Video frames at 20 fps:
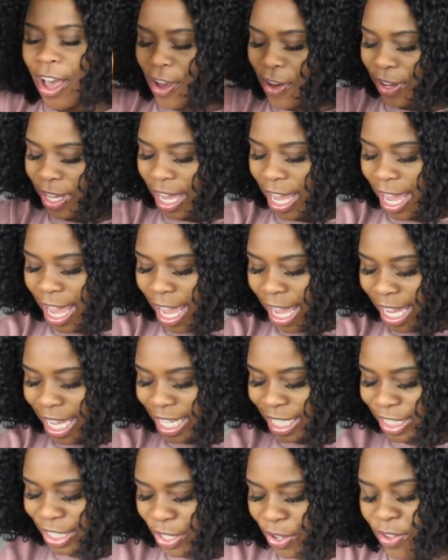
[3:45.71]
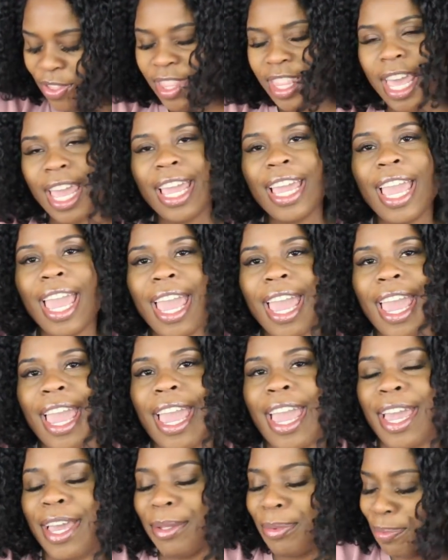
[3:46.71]
Okay, so
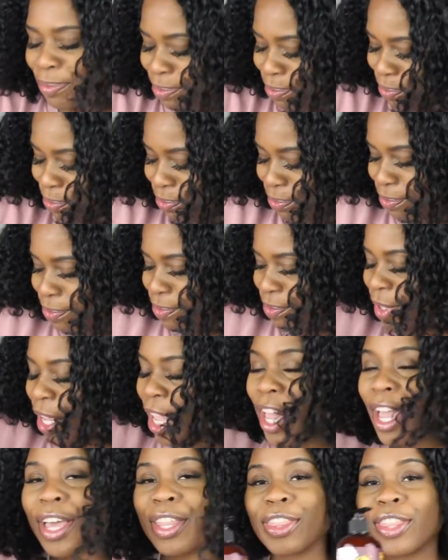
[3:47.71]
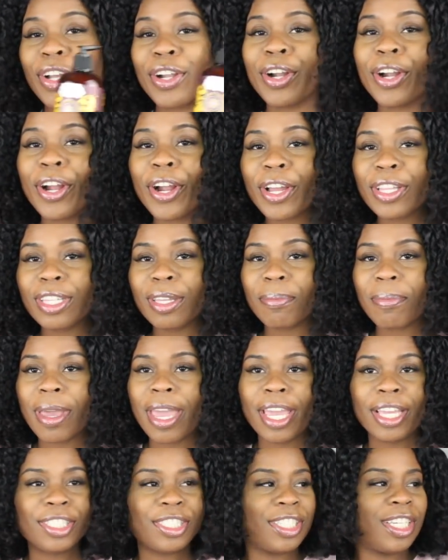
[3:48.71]
they had the Curly
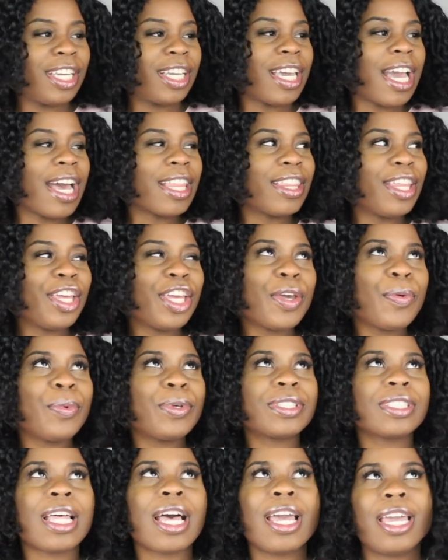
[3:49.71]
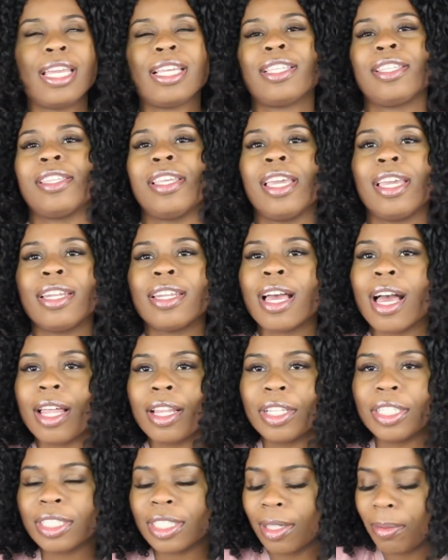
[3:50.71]
Magic. I think it was like $10
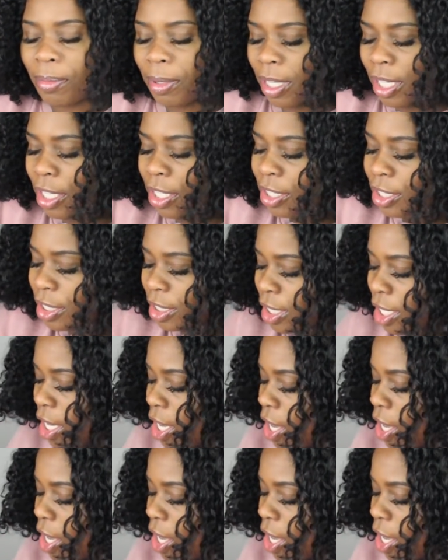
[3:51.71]
a piece,